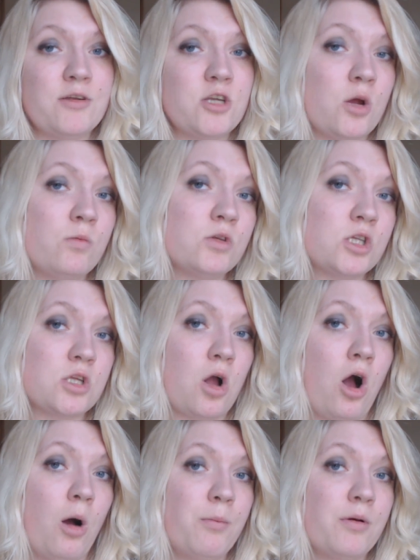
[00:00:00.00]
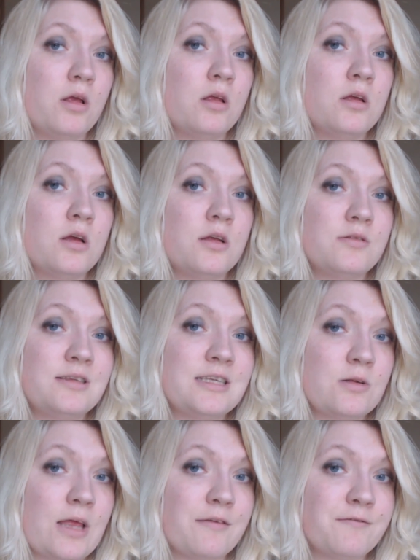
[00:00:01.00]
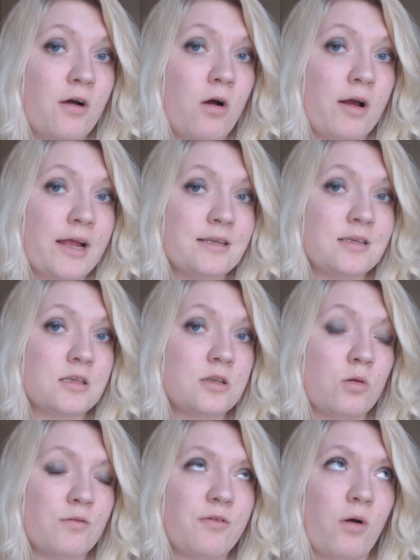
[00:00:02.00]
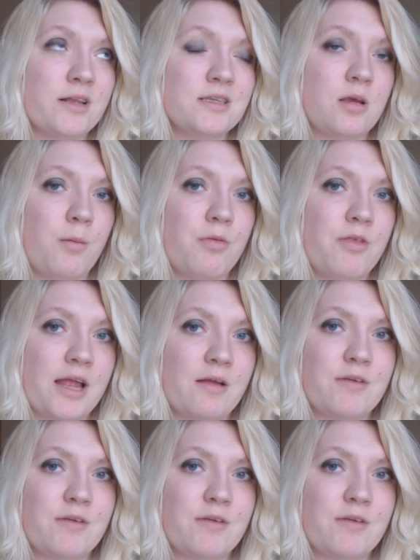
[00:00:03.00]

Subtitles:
They don't stop until they find something.